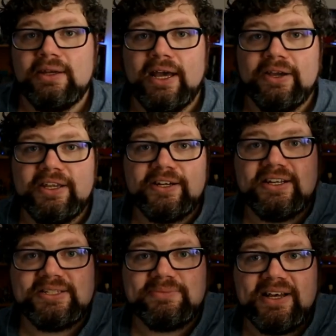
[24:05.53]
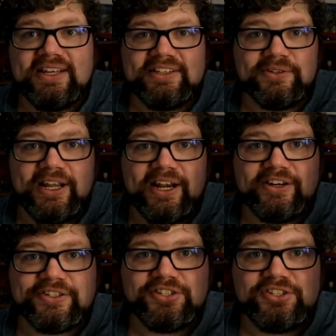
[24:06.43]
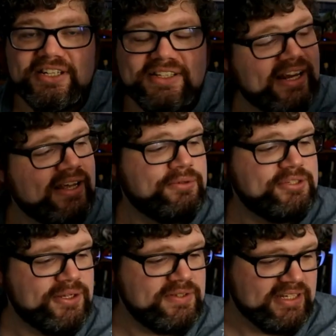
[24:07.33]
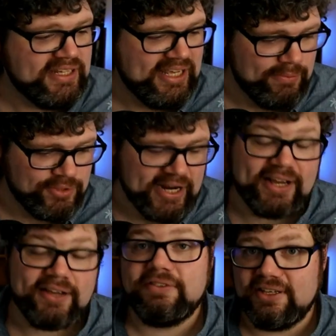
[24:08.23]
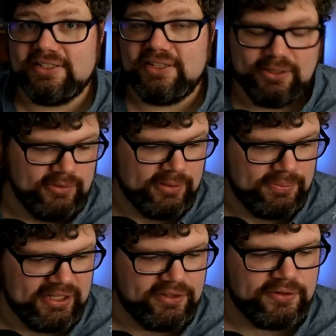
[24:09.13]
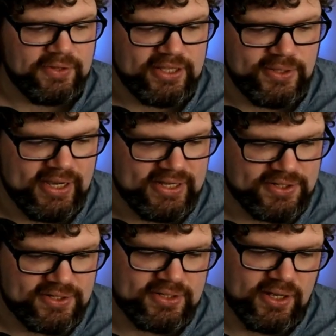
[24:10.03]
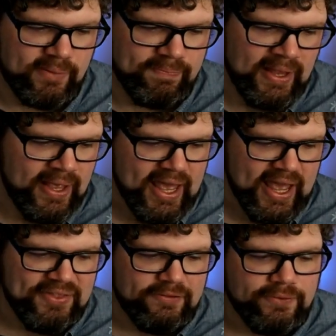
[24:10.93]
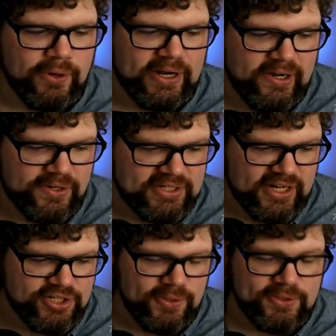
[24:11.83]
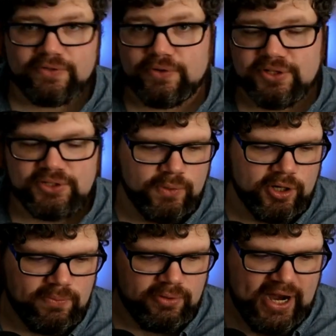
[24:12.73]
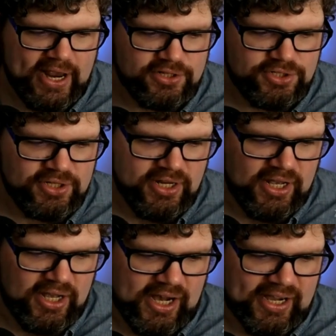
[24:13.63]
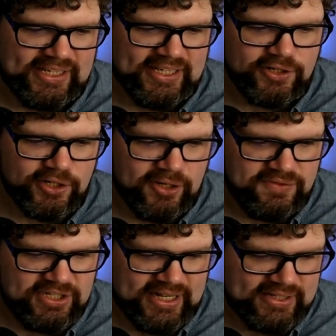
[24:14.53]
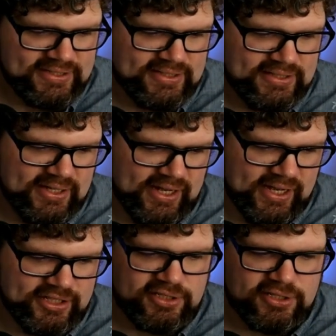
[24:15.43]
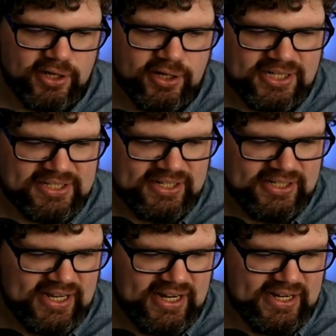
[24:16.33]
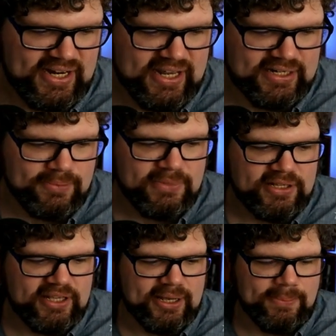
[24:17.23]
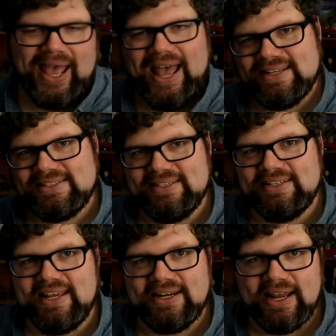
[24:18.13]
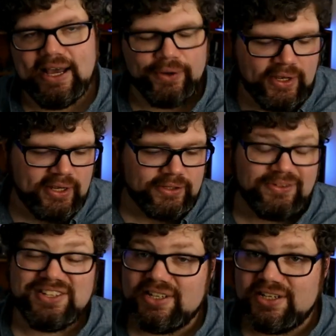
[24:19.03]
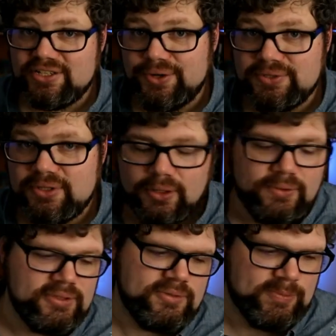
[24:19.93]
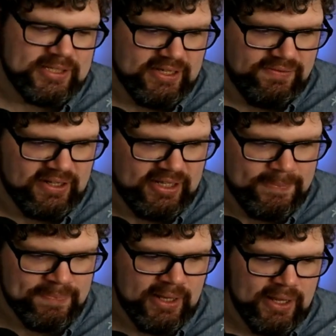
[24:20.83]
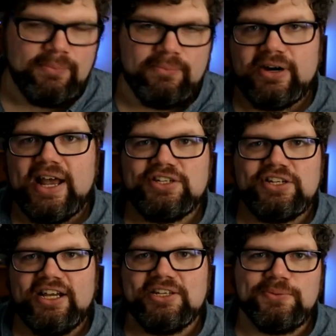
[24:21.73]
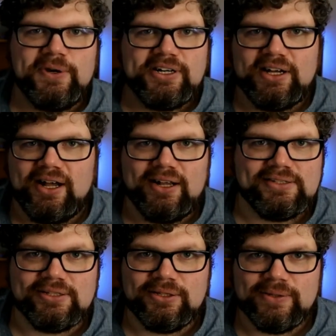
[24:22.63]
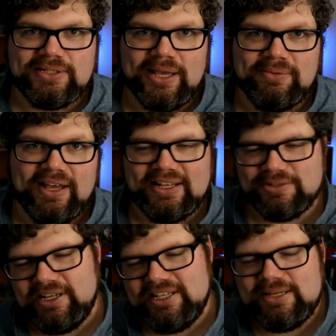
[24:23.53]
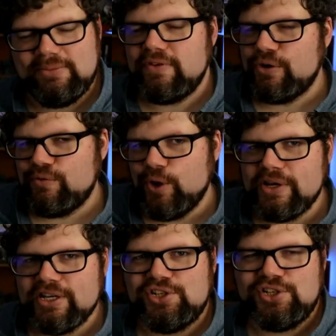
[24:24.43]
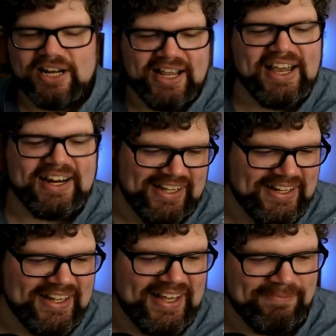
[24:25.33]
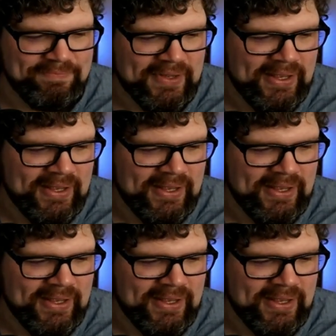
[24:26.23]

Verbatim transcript: Now here is my little character sheet that I was using to keep track of things in the, the playthrough that you guys saw. And the four characters I chose, of course, were Brash, Akihiro of Chalice, uh, Sar Jessica Dane, and Amelia Pass Dane. Now, the reason I chose those specifically, Brash, I just wanted a Han Solo type guy. It's what he seems very roguish, and I kind of like that.